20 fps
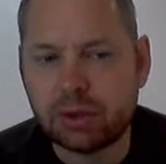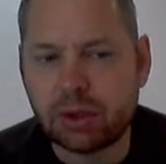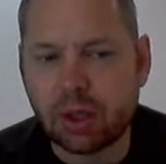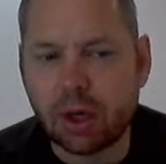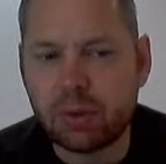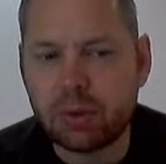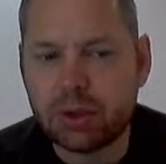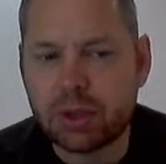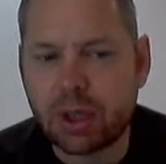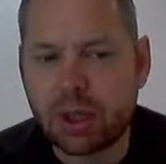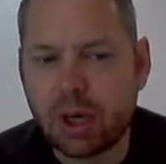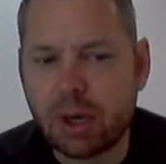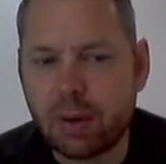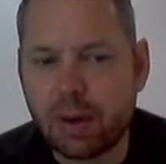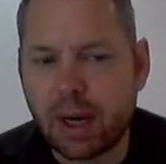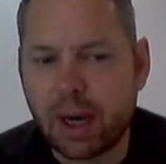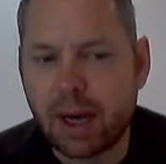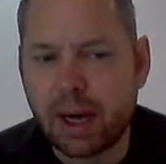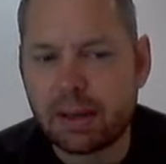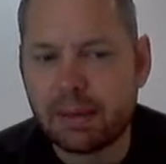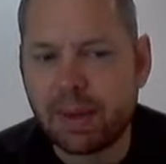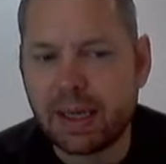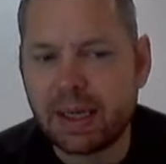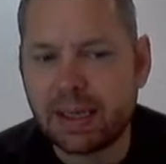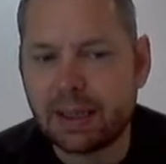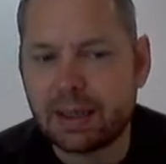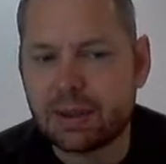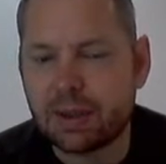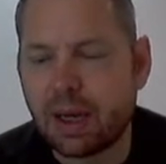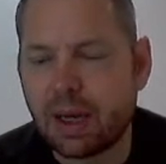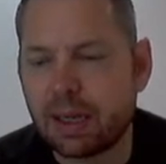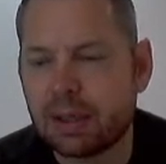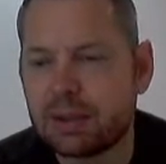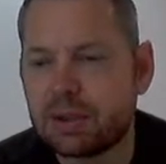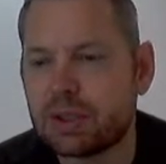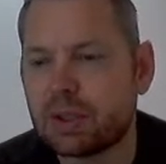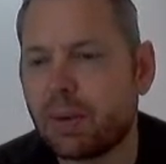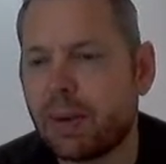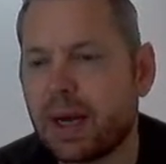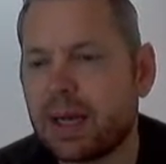Dojo and
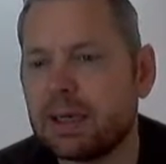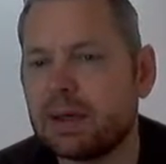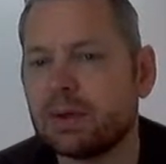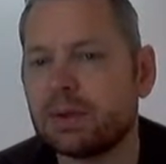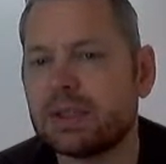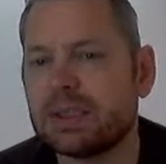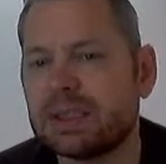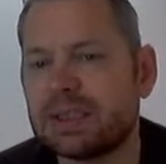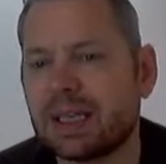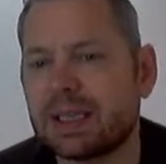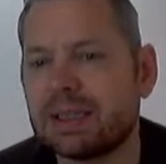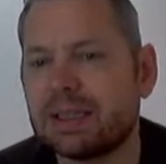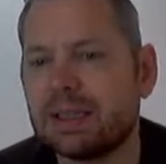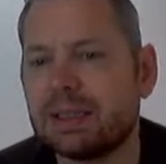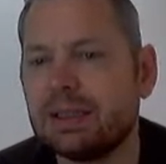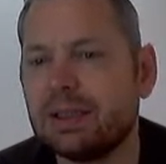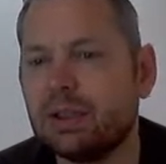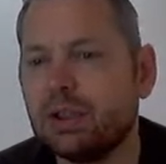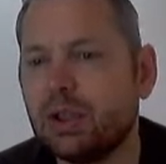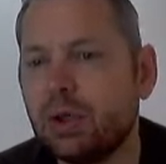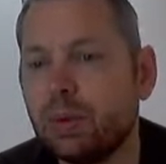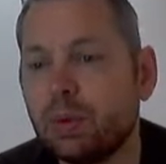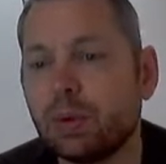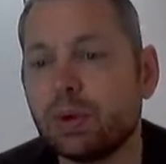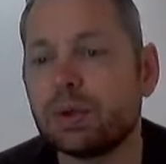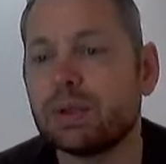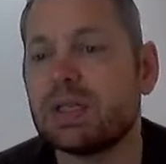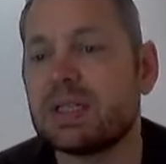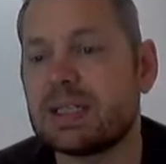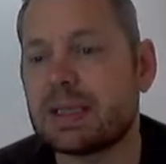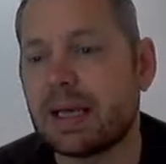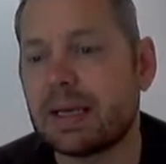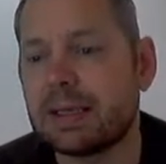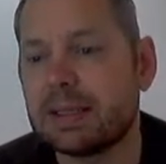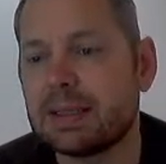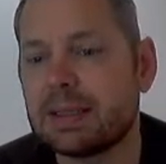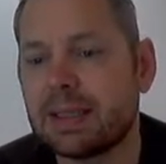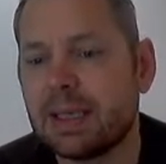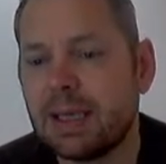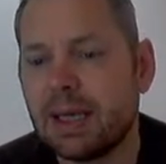so I understand that you
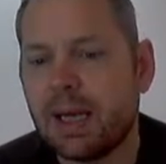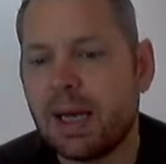understand